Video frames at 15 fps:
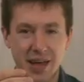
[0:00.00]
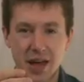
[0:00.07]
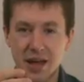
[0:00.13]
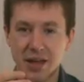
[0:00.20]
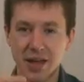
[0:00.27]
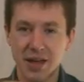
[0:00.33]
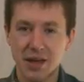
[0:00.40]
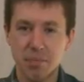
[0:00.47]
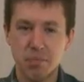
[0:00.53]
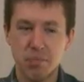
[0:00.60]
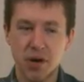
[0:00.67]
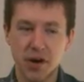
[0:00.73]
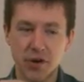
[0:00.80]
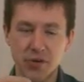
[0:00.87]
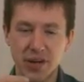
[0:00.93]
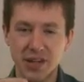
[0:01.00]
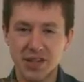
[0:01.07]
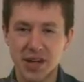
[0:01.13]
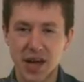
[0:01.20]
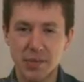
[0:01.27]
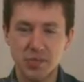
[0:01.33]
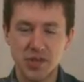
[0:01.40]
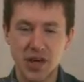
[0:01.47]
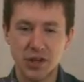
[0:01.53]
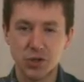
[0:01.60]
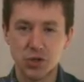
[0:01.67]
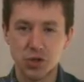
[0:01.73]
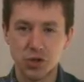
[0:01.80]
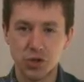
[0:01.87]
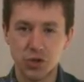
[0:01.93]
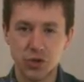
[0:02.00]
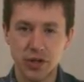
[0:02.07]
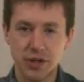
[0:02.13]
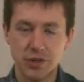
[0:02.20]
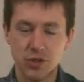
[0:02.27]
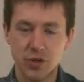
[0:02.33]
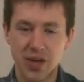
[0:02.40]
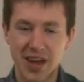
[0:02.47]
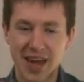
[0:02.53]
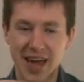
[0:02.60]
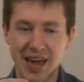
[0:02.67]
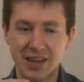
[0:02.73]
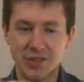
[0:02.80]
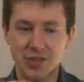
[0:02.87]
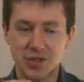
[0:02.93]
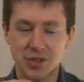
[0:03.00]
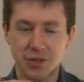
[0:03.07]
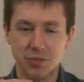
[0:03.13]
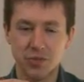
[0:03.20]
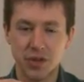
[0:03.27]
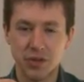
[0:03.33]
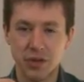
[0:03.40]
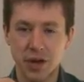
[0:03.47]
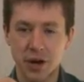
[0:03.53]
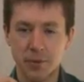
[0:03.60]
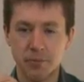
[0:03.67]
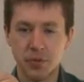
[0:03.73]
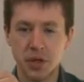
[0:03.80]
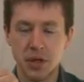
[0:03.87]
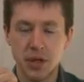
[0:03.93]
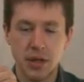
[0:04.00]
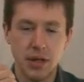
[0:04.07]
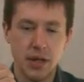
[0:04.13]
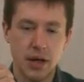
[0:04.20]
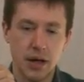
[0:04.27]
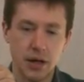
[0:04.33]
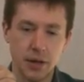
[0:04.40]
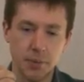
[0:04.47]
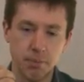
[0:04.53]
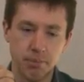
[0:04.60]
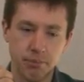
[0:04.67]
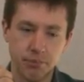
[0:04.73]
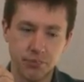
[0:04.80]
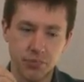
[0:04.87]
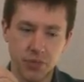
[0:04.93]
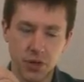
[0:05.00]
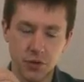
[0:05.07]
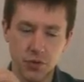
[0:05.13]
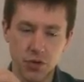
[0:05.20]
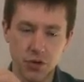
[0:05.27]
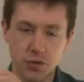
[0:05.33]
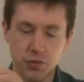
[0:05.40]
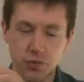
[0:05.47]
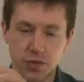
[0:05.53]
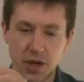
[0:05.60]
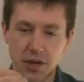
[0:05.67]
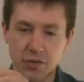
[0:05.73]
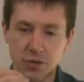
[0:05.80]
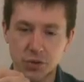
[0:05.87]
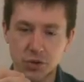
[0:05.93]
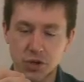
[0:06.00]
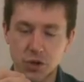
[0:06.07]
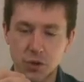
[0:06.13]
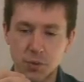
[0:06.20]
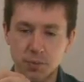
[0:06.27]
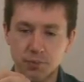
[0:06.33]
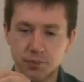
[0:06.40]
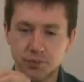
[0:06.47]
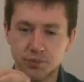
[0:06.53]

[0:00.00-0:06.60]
again, a buttery type texture to it, so that adds something there. As far as flavors go,